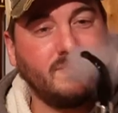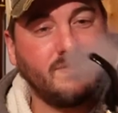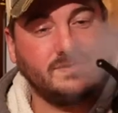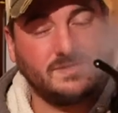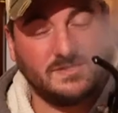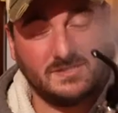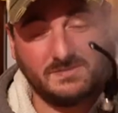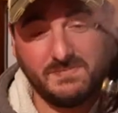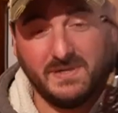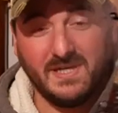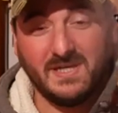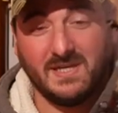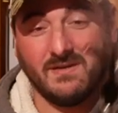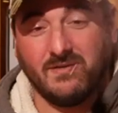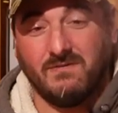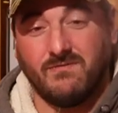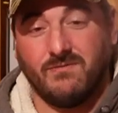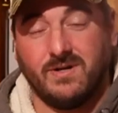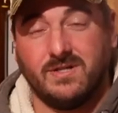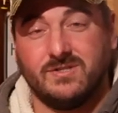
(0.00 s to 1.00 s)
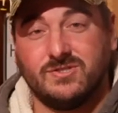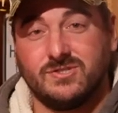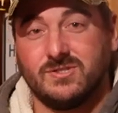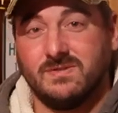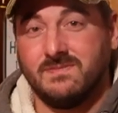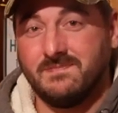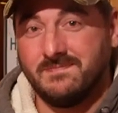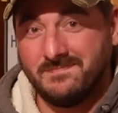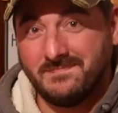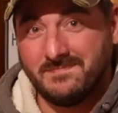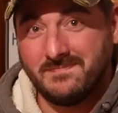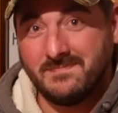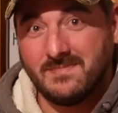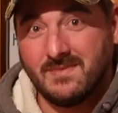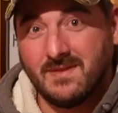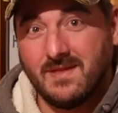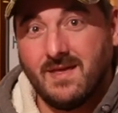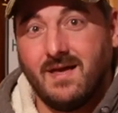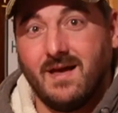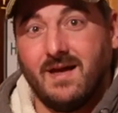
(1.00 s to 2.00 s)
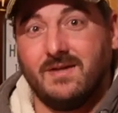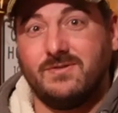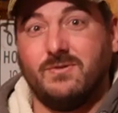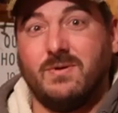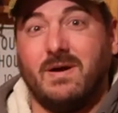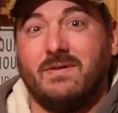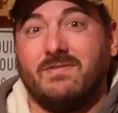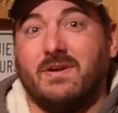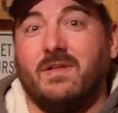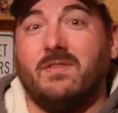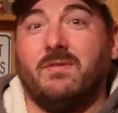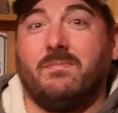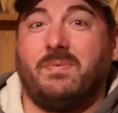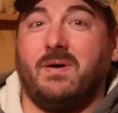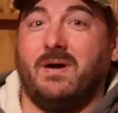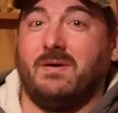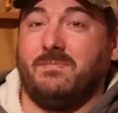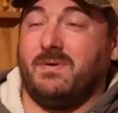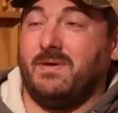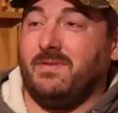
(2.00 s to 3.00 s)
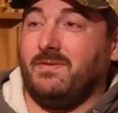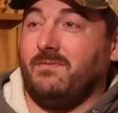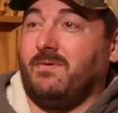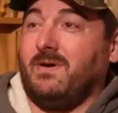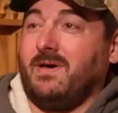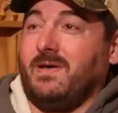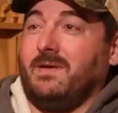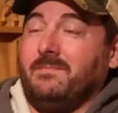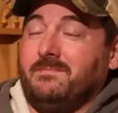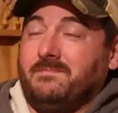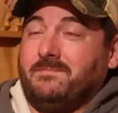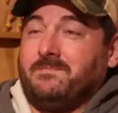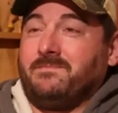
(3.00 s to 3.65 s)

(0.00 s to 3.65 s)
So speaking of which, I do have another pipe on the way,